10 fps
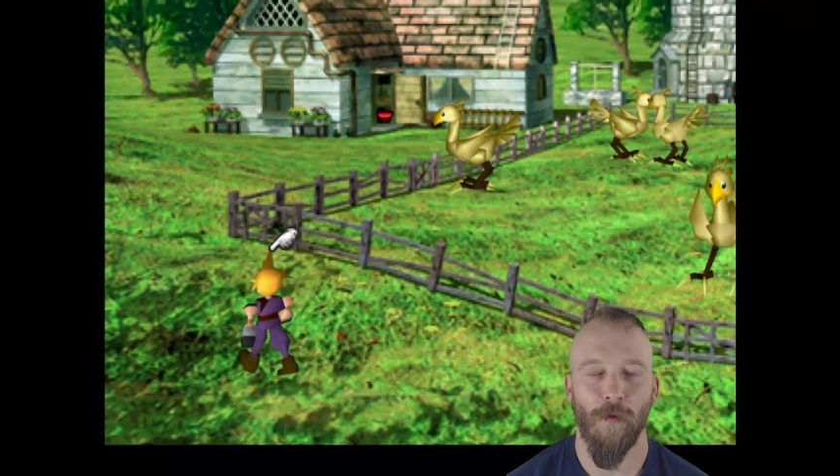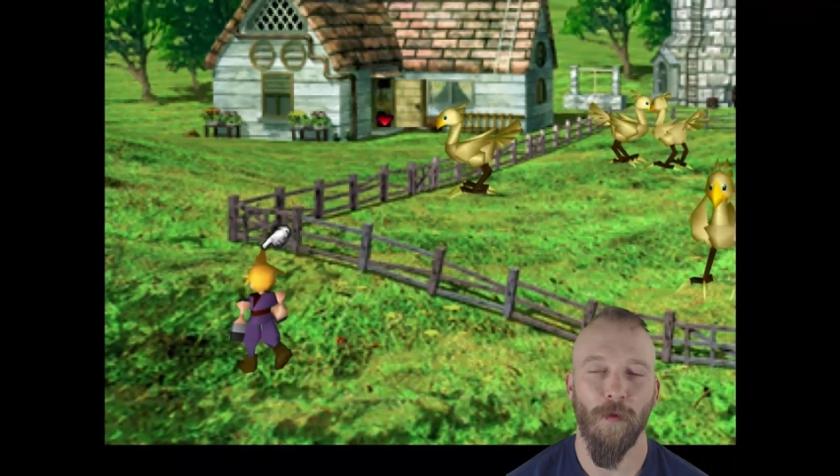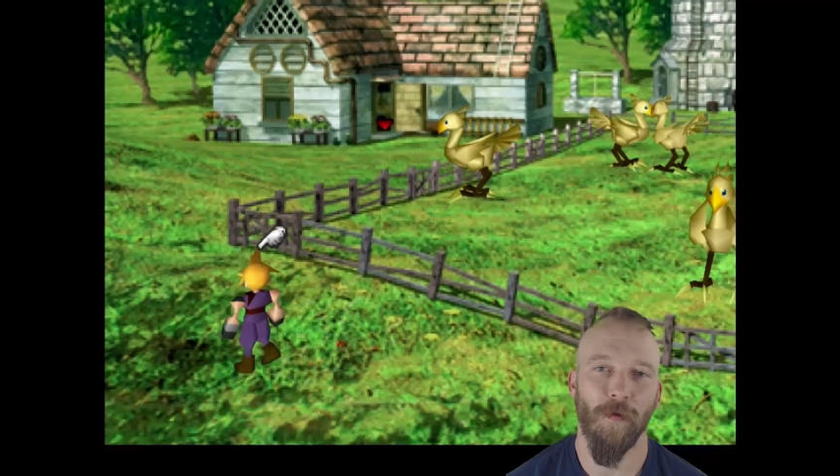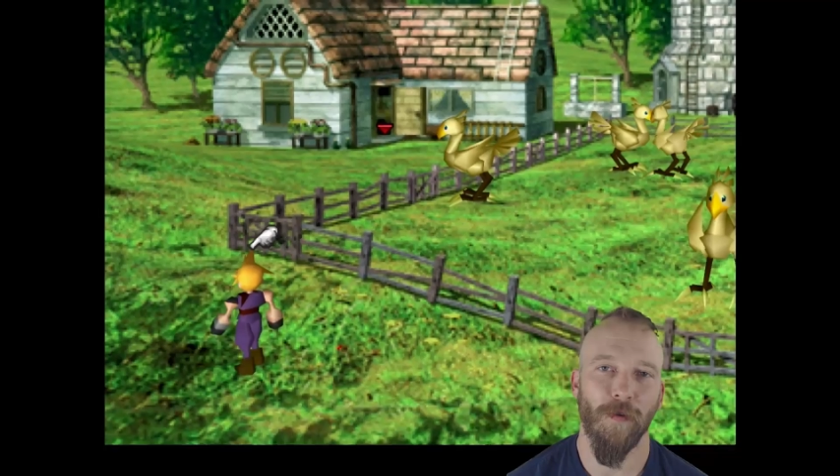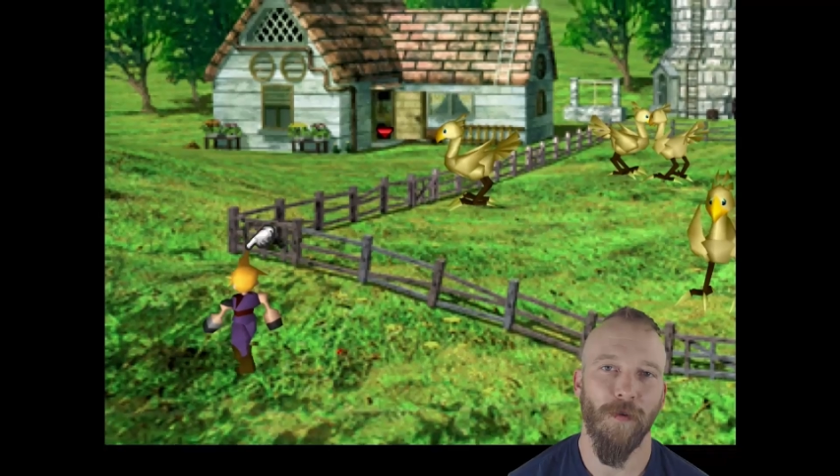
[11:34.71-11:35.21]
I
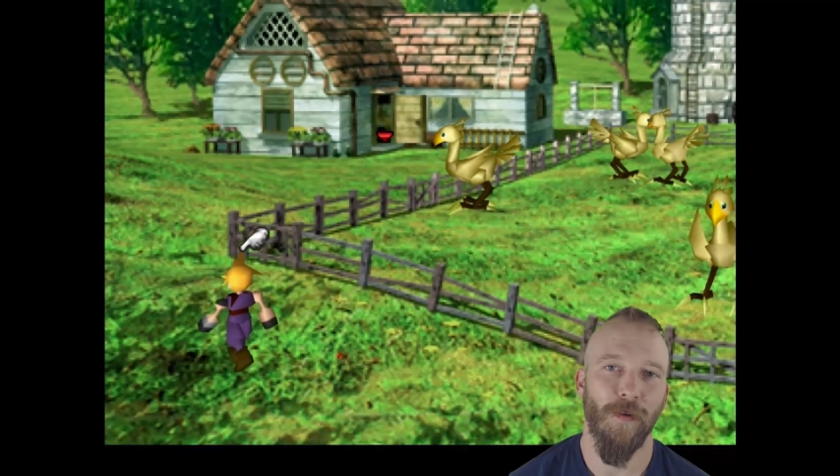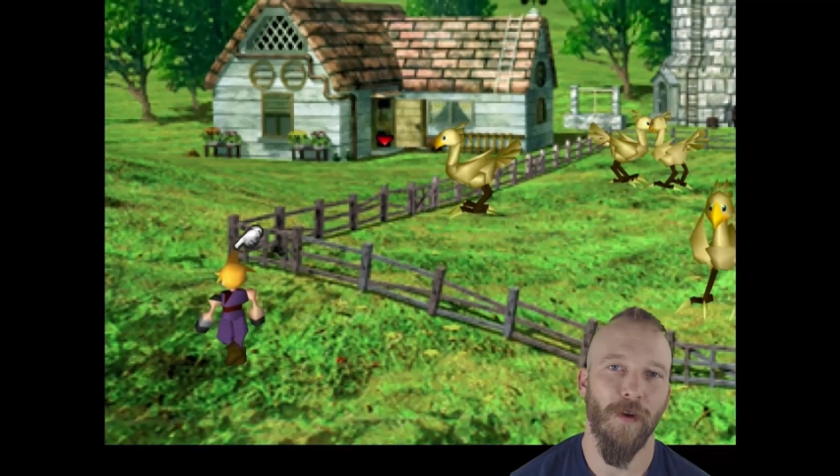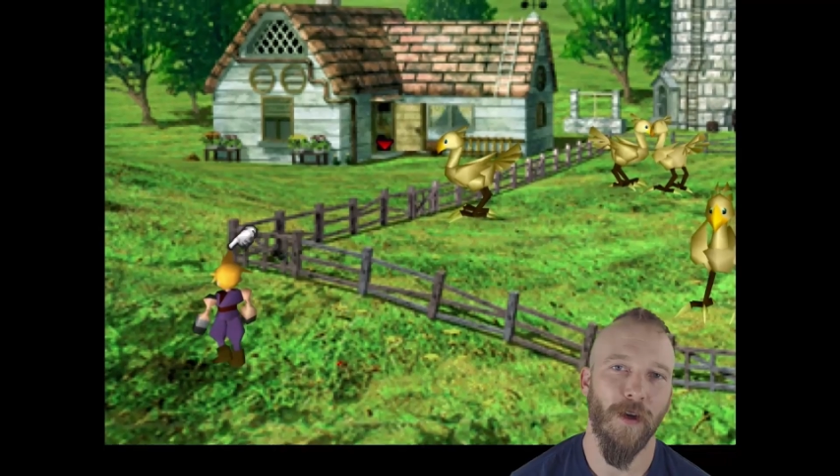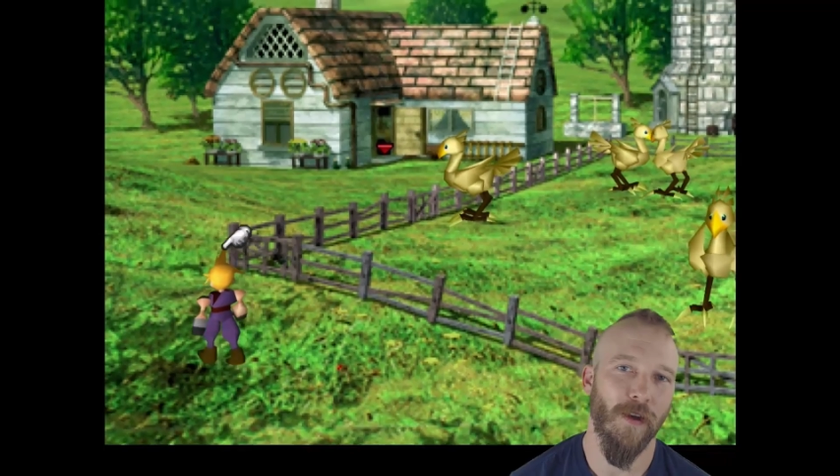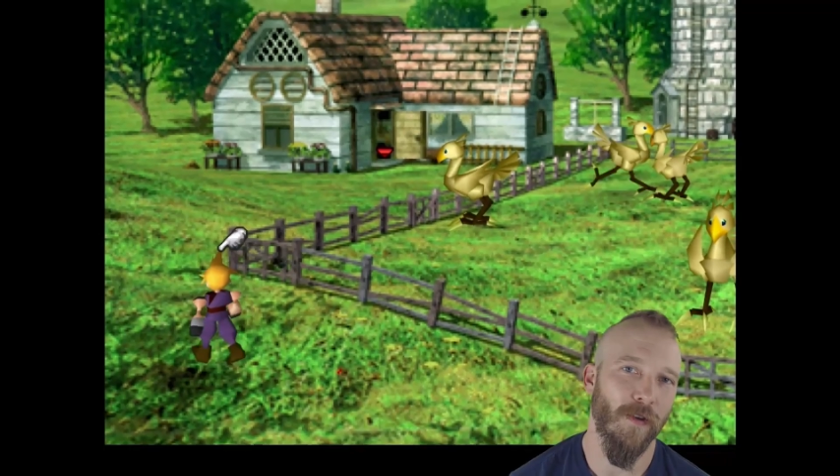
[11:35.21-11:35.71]
remember
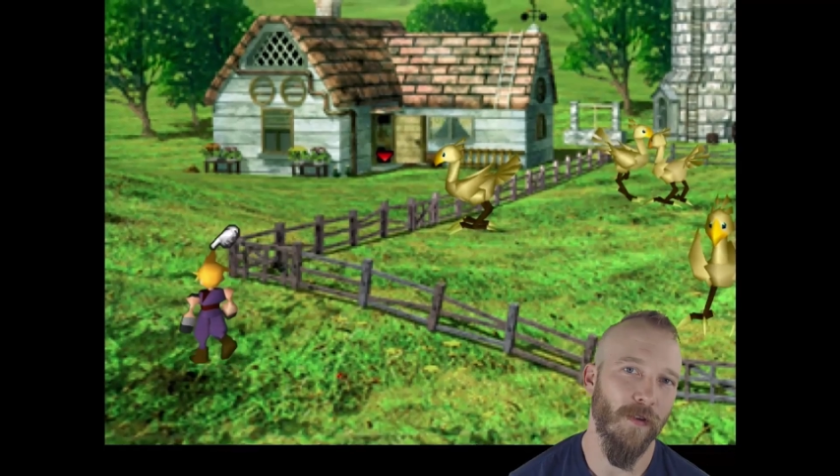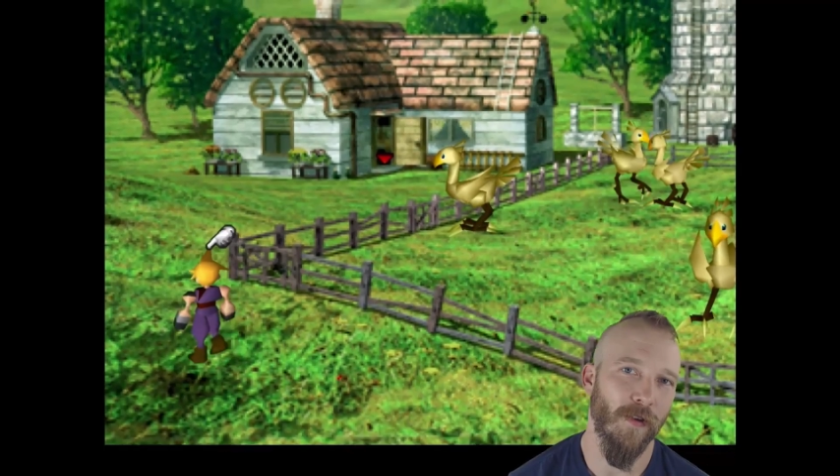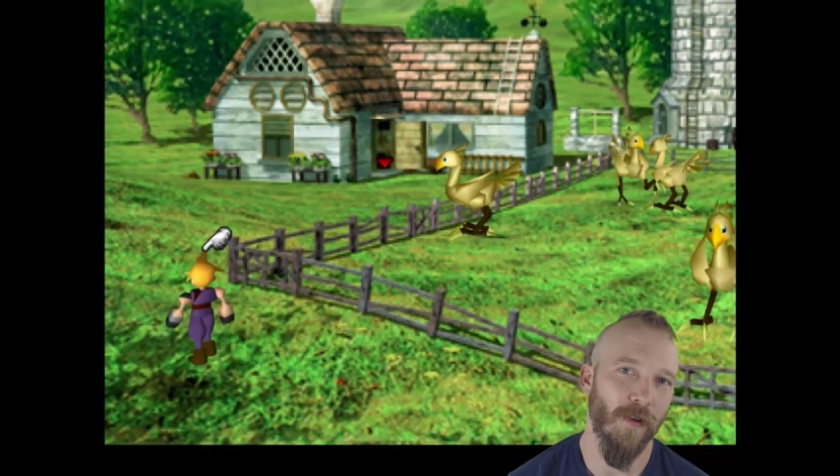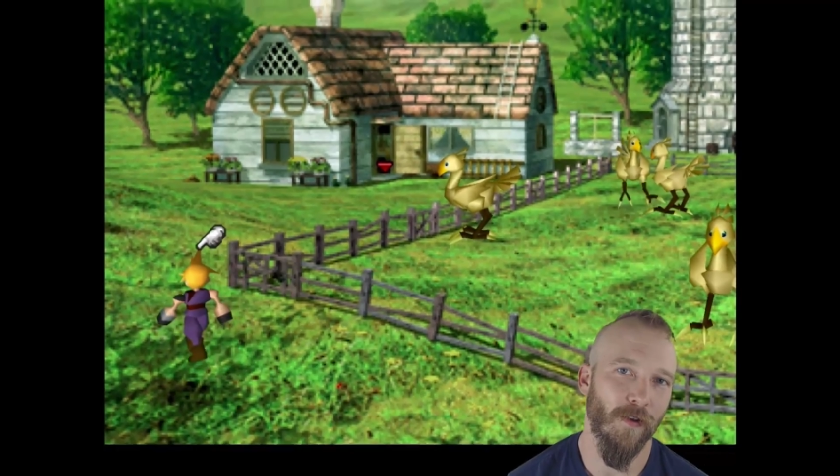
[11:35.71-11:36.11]
you gotta